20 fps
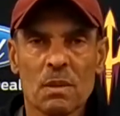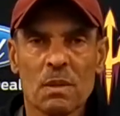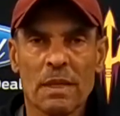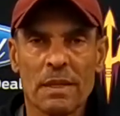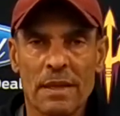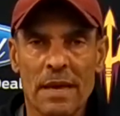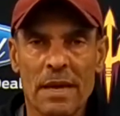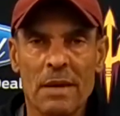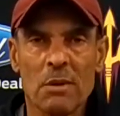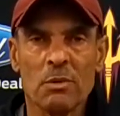
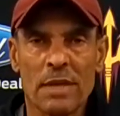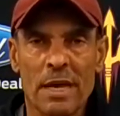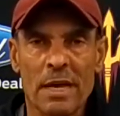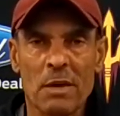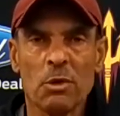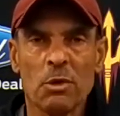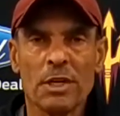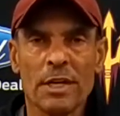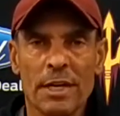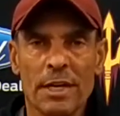They
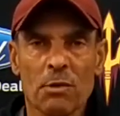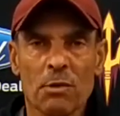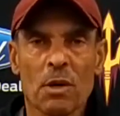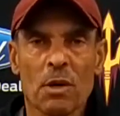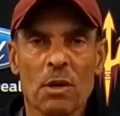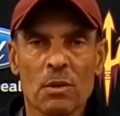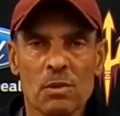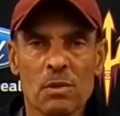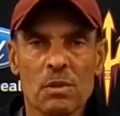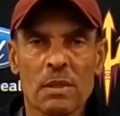were the
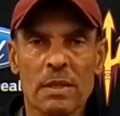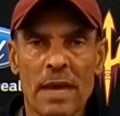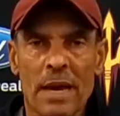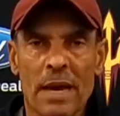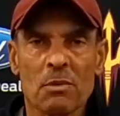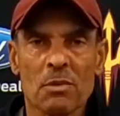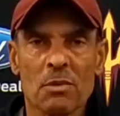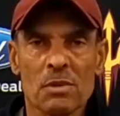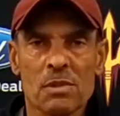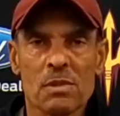heroes. And
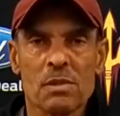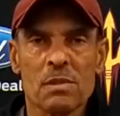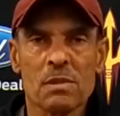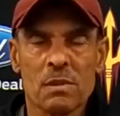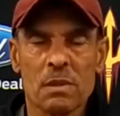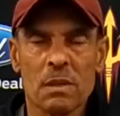that was,